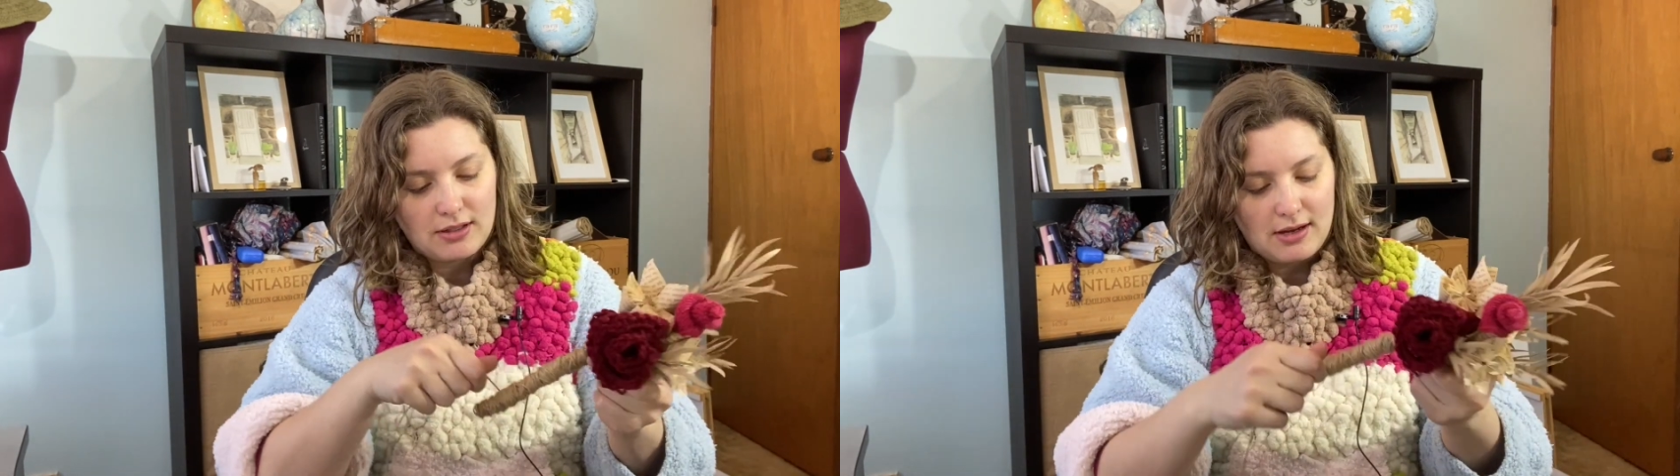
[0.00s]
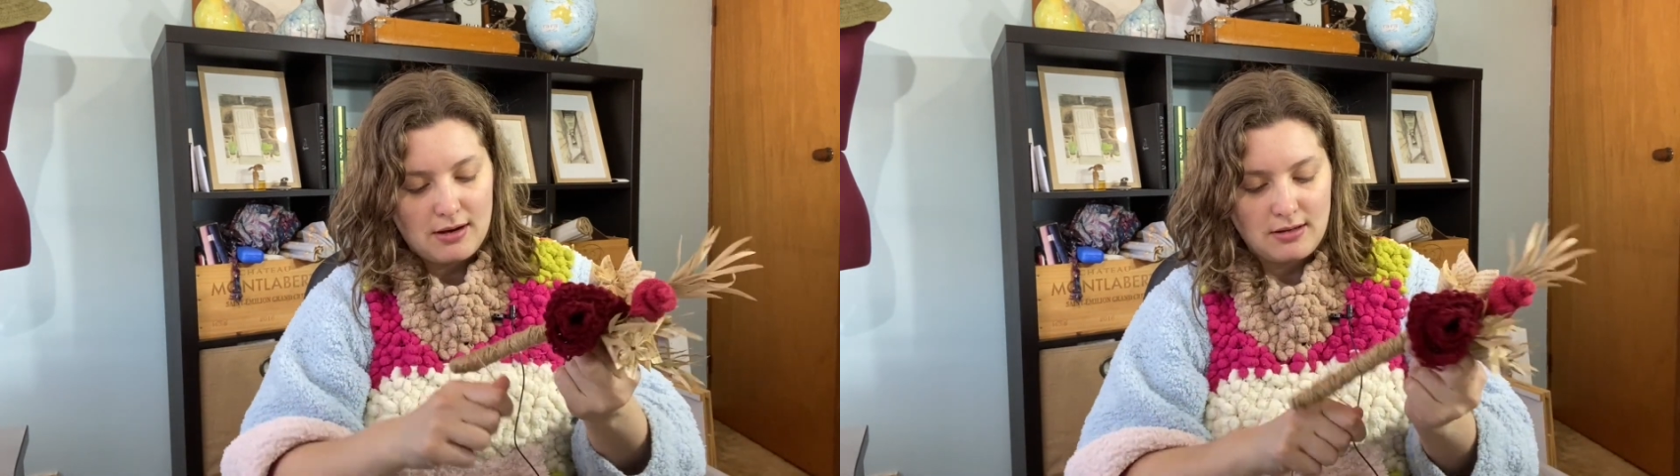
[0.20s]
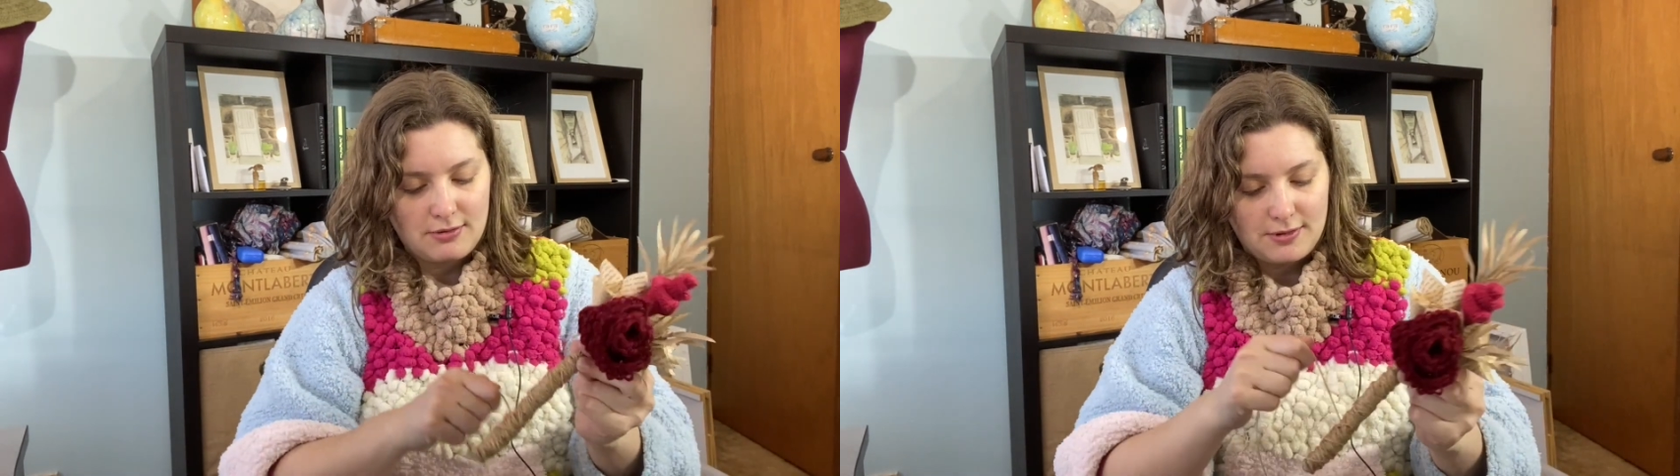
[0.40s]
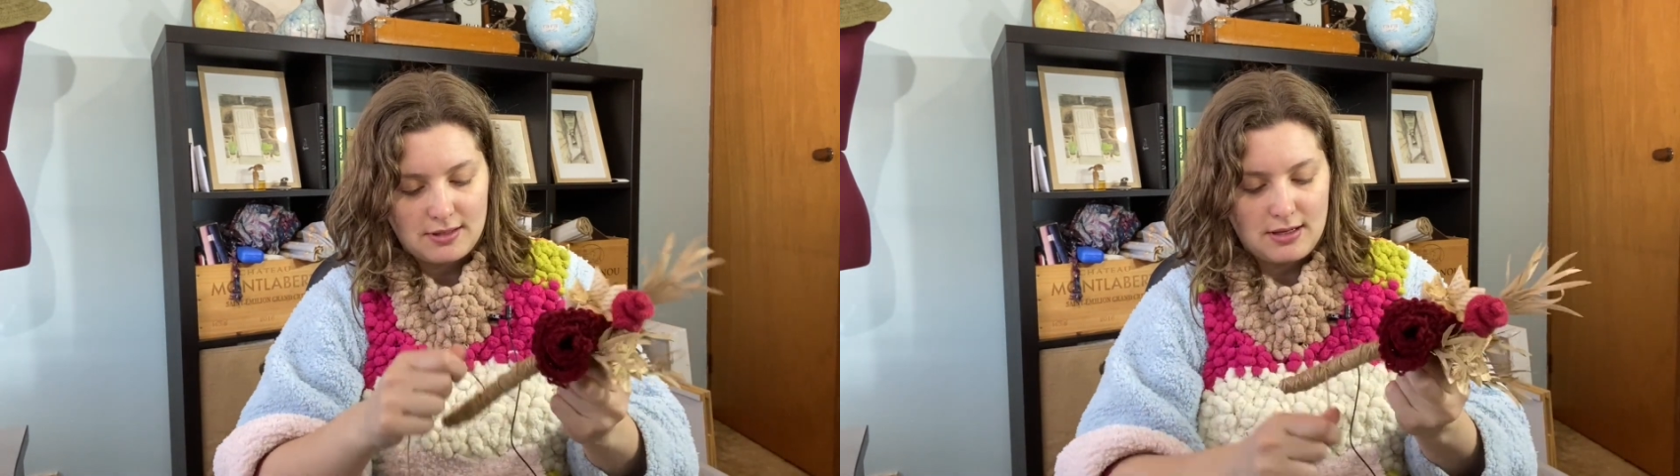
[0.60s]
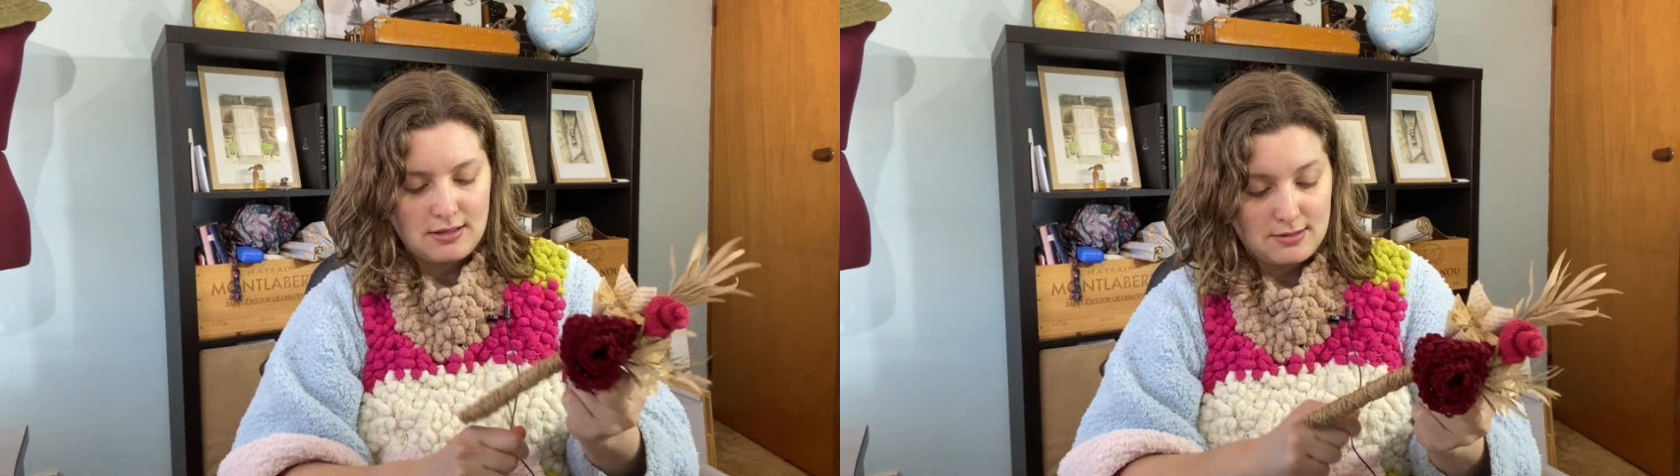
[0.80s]
down. If it
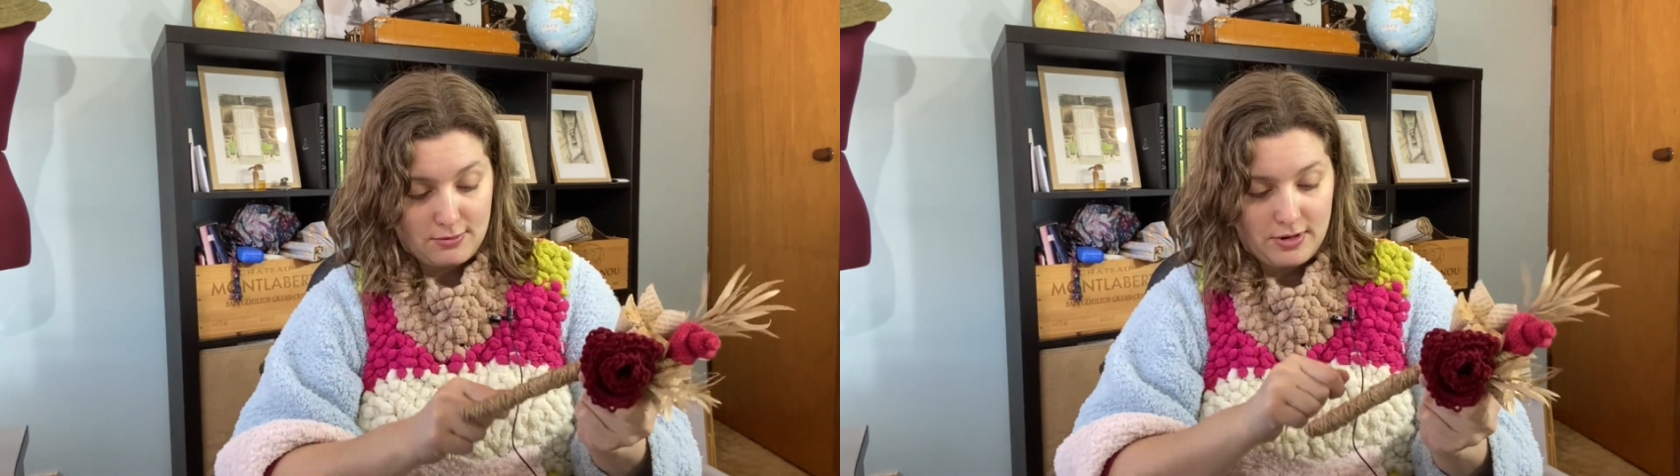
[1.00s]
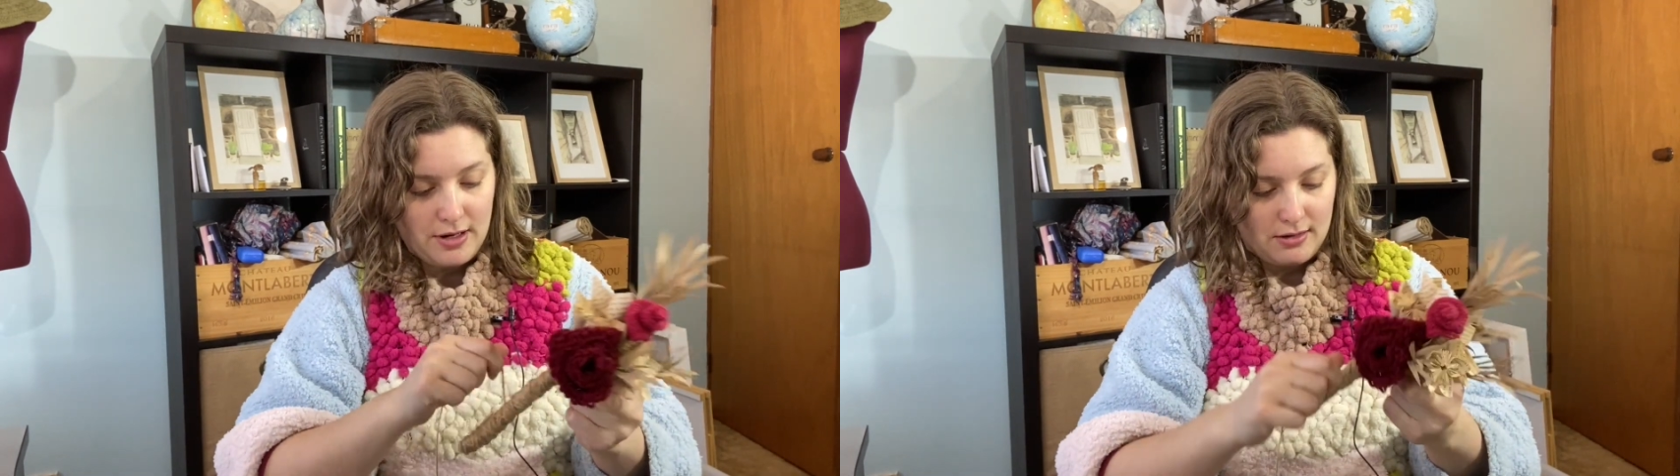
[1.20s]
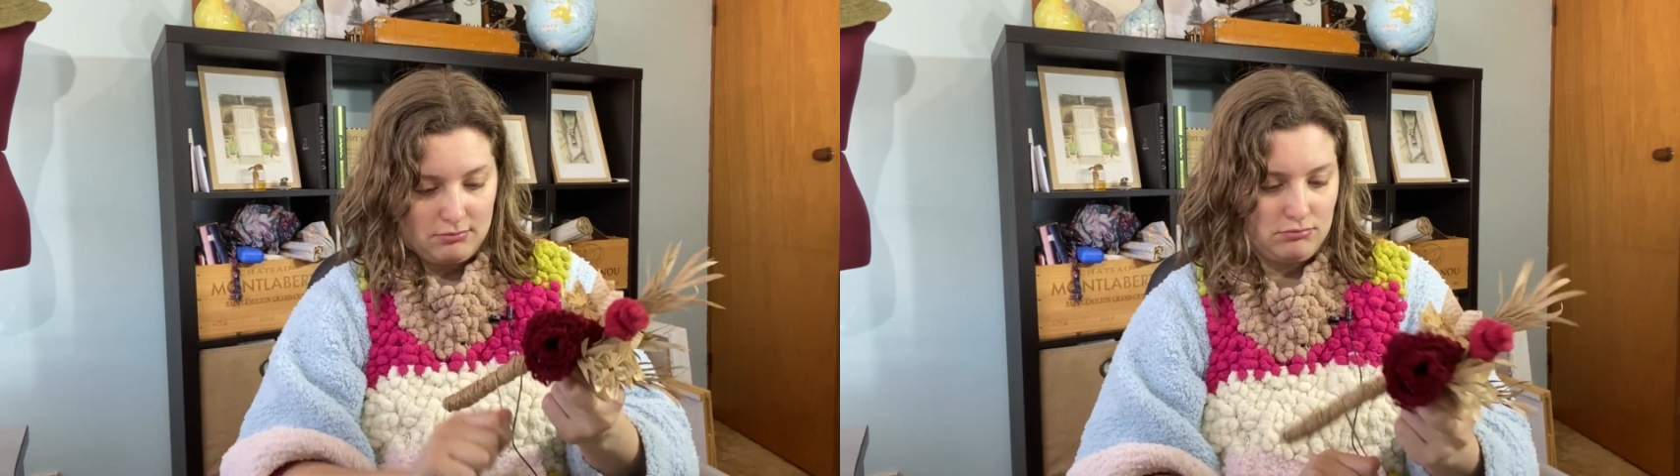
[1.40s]
does, great.